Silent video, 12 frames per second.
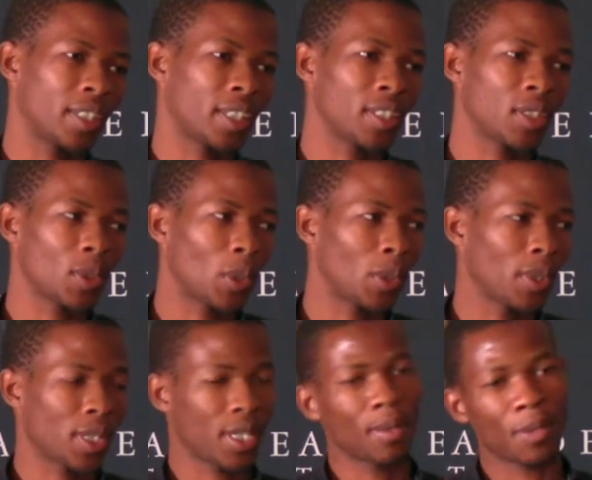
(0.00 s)
that it
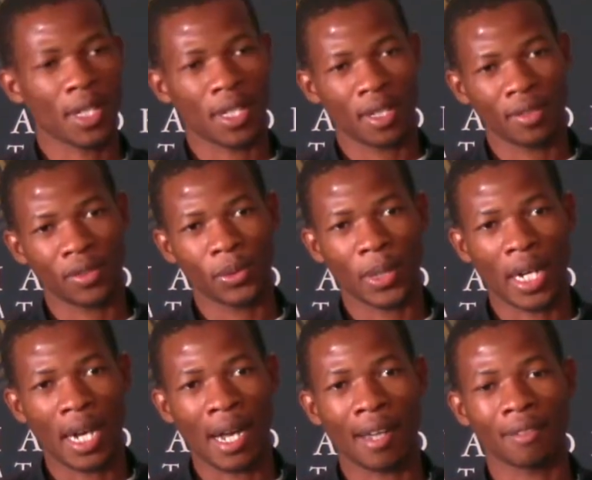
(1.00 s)
always seems as if we
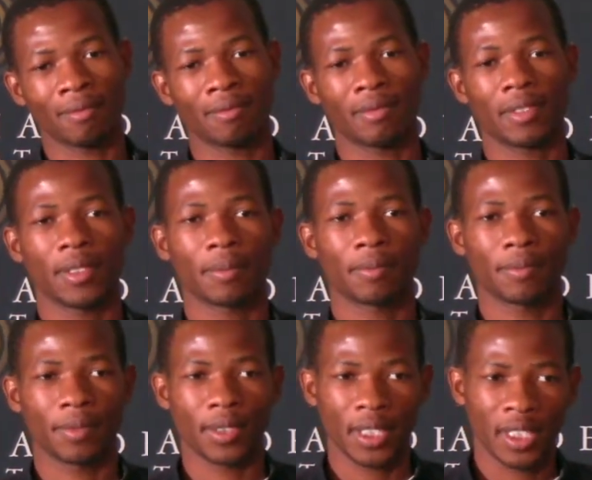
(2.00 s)
are
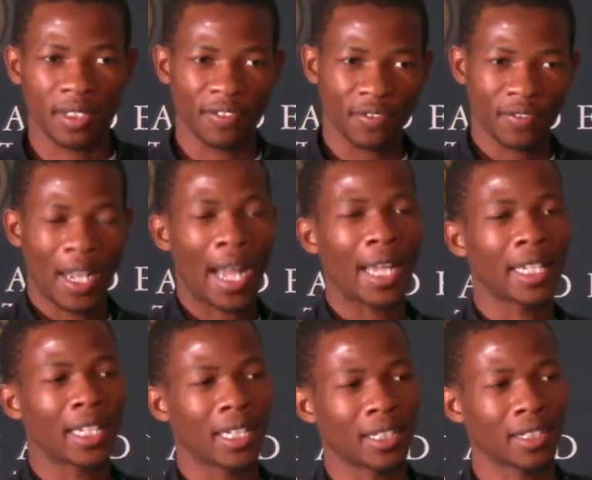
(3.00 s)

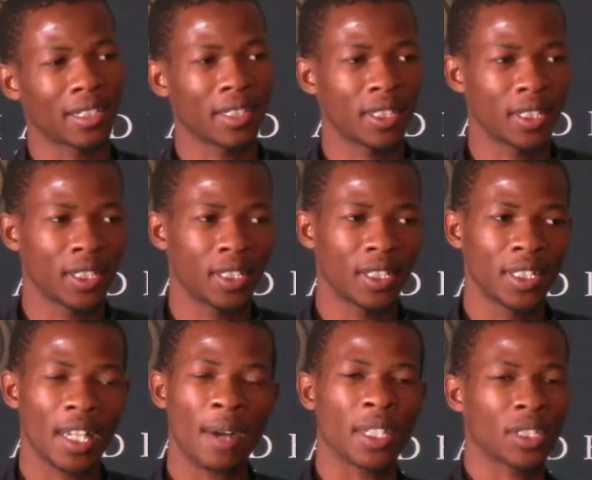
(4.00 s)
defying
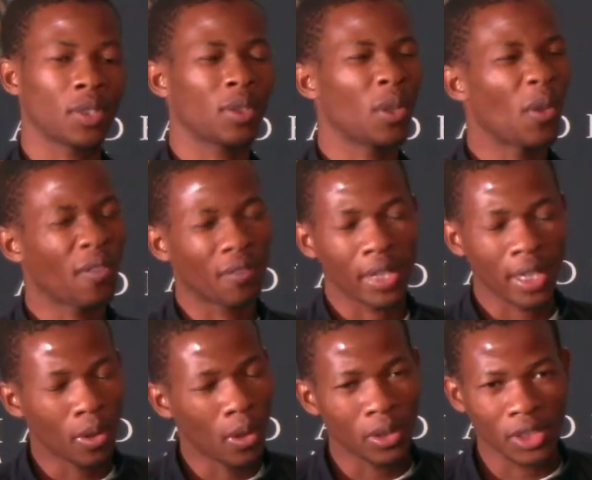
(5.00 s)
our very
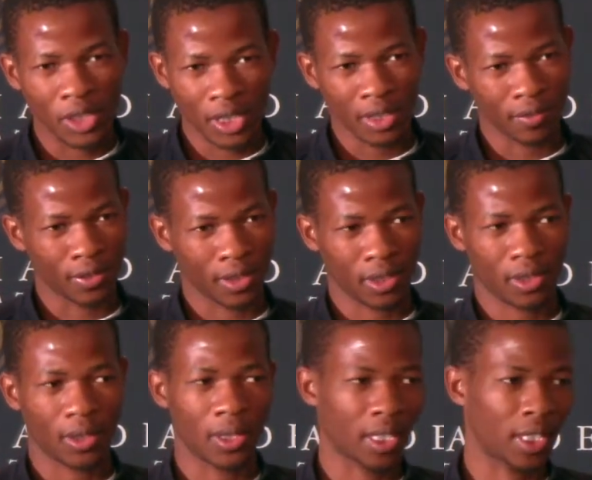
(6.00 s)
own chiefs
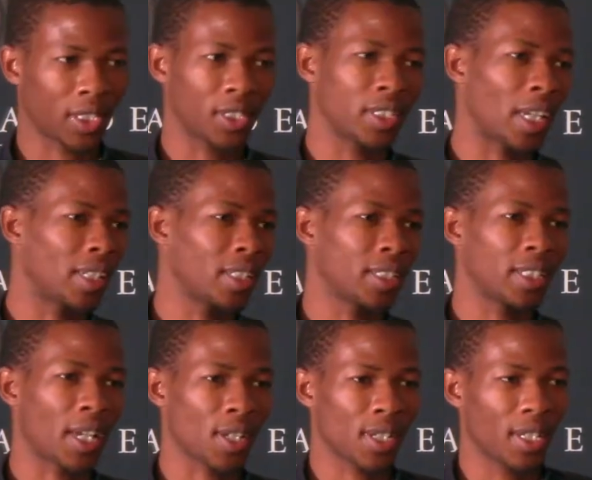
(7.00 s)
or traditional
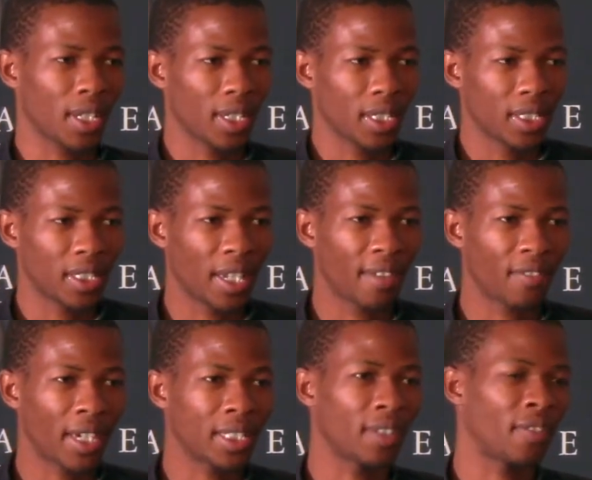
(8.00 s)
leaders. They
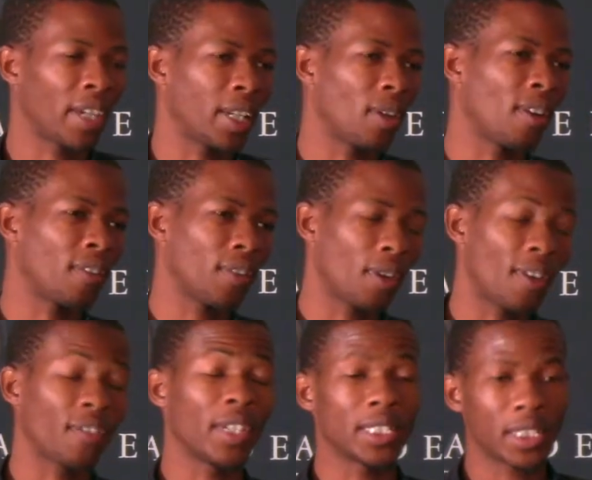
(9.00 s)
find it very
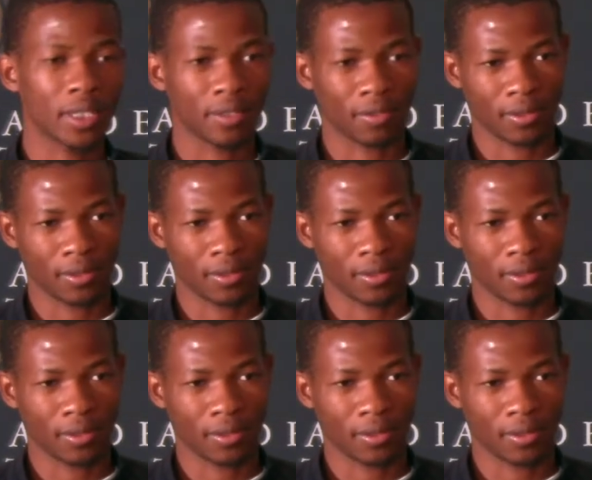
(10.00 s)
offensive